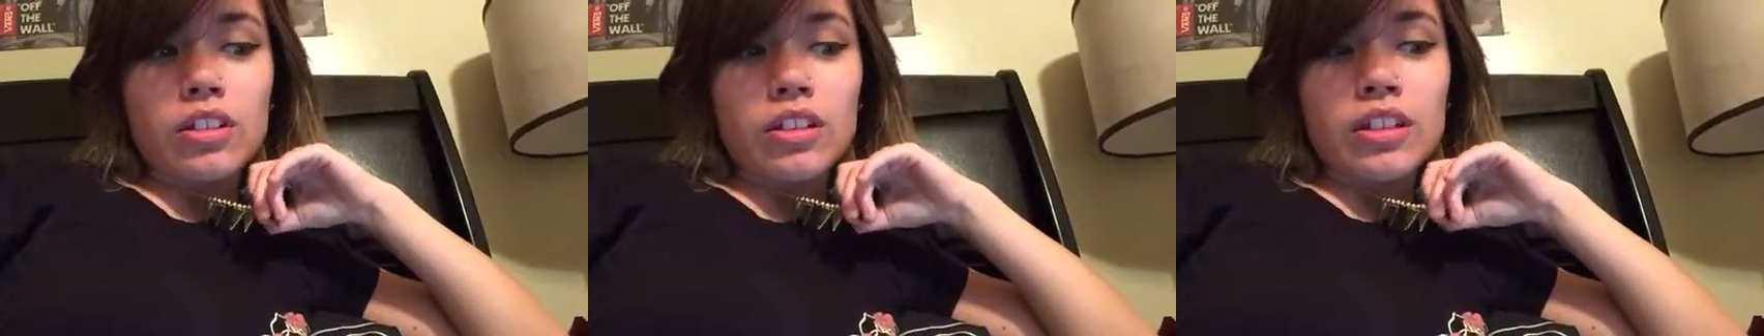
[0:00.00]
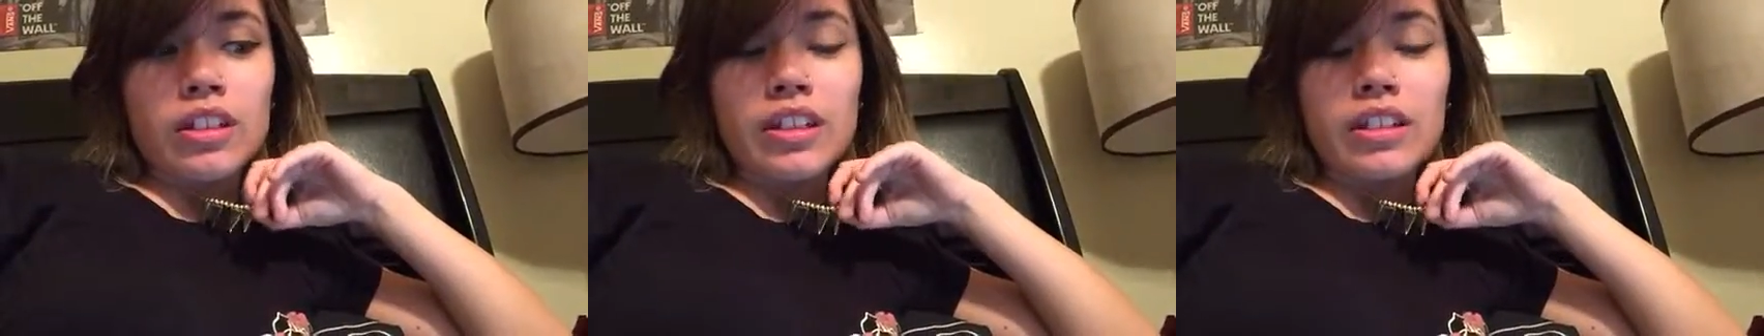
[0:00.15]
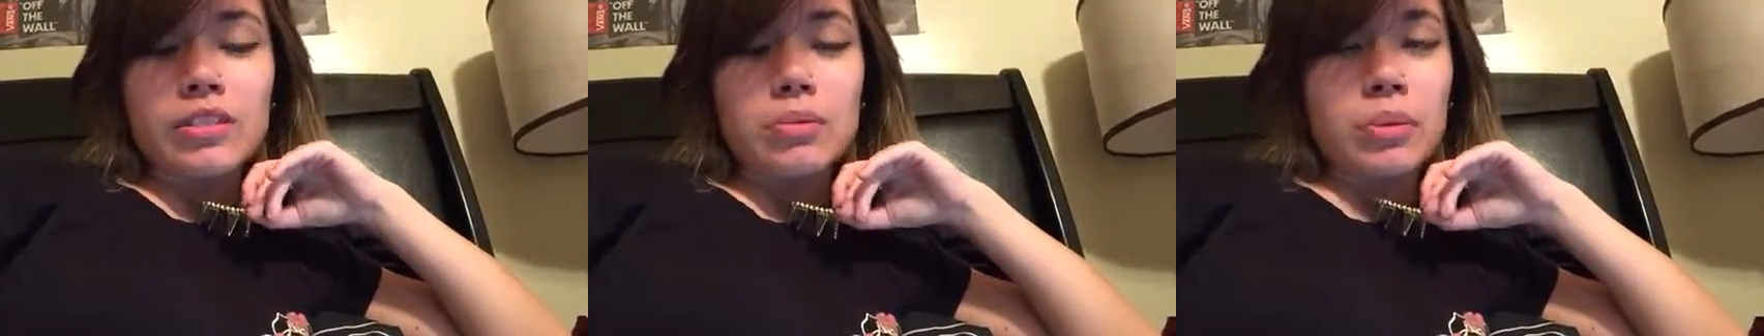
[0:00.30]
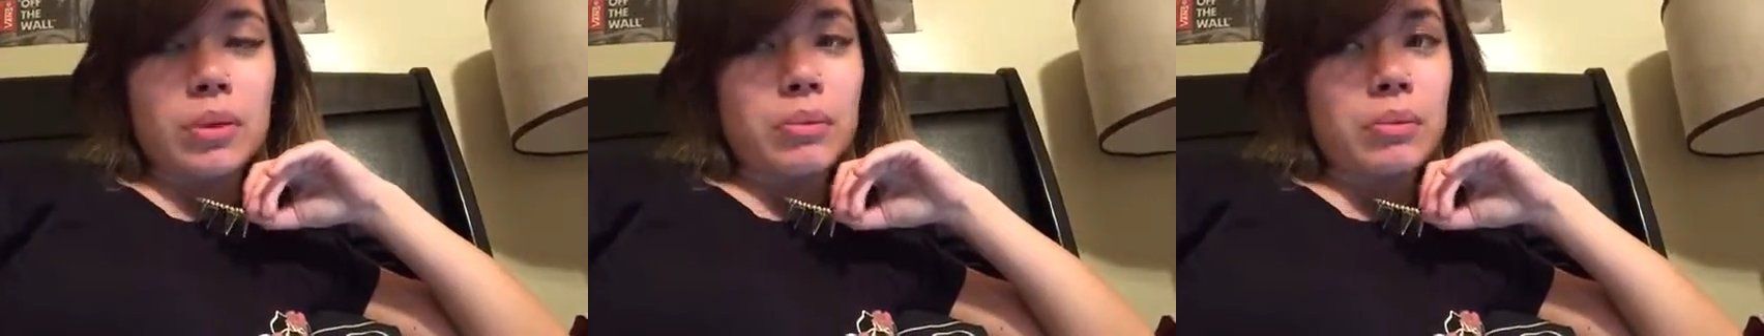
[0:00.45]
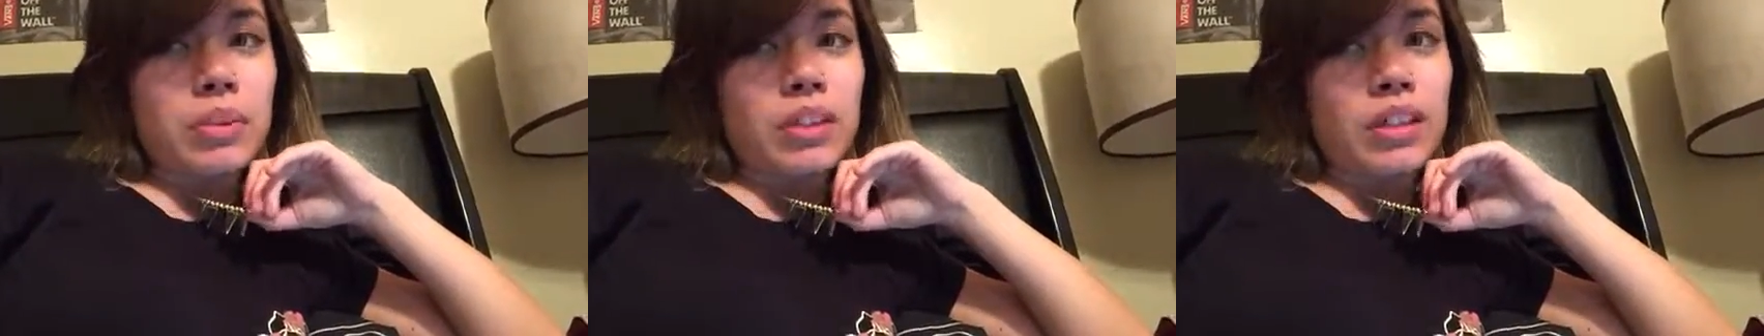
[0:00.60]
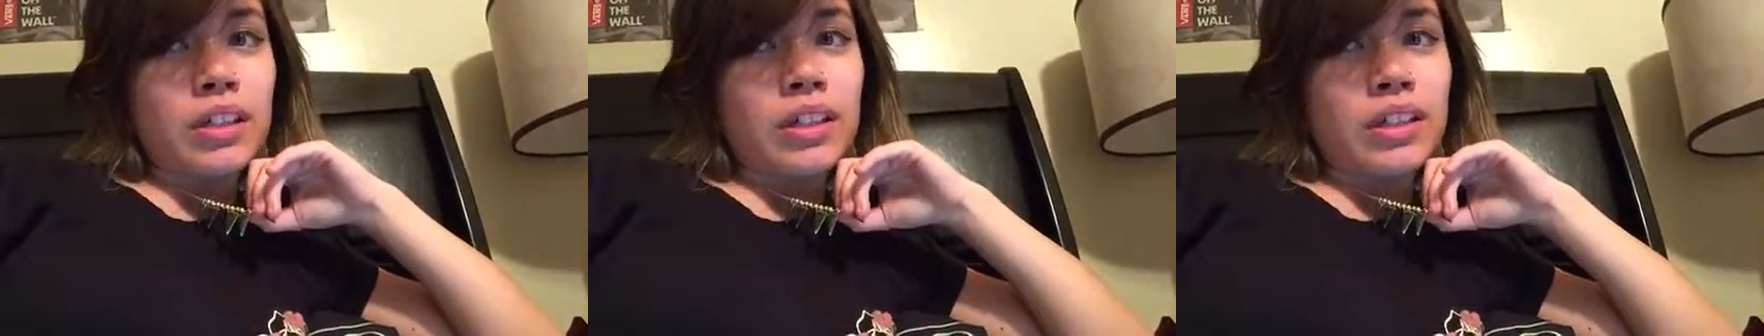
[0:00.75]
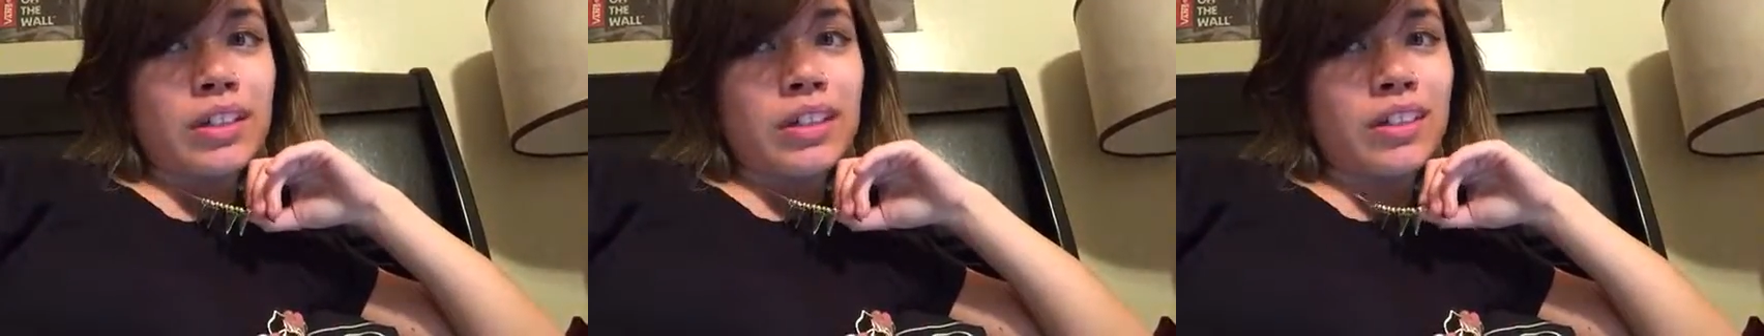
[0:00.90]
this might
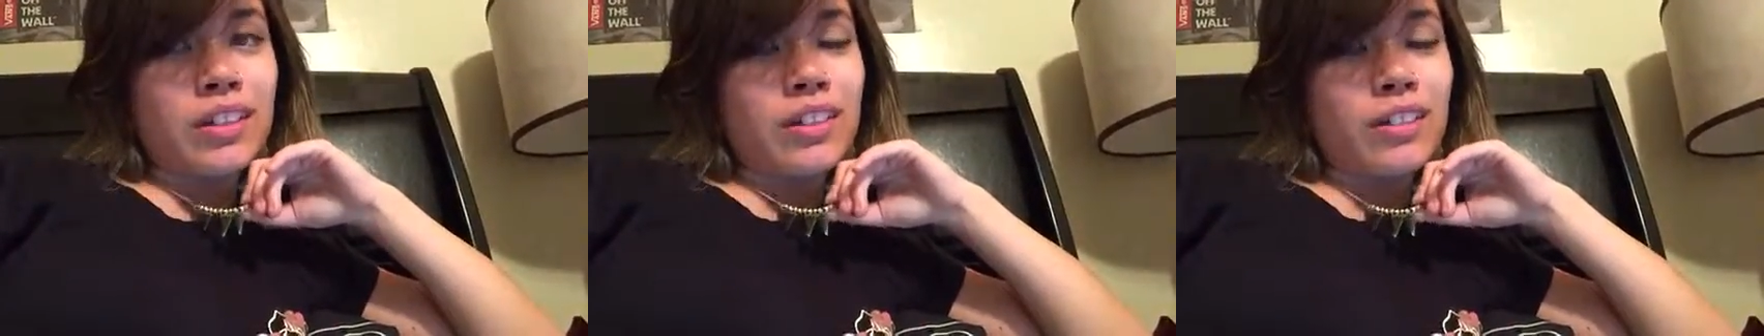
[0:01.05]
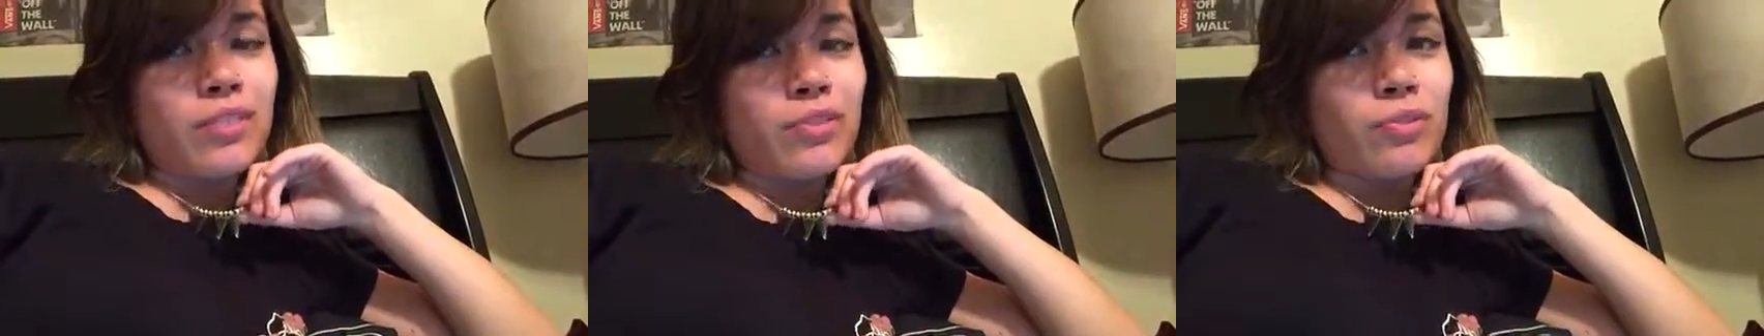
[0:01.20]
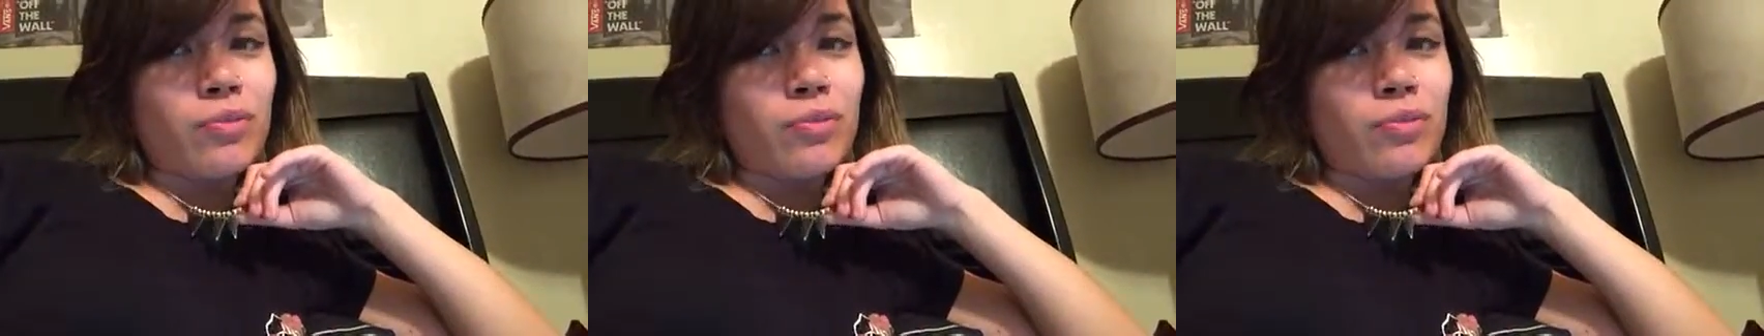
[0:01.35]
be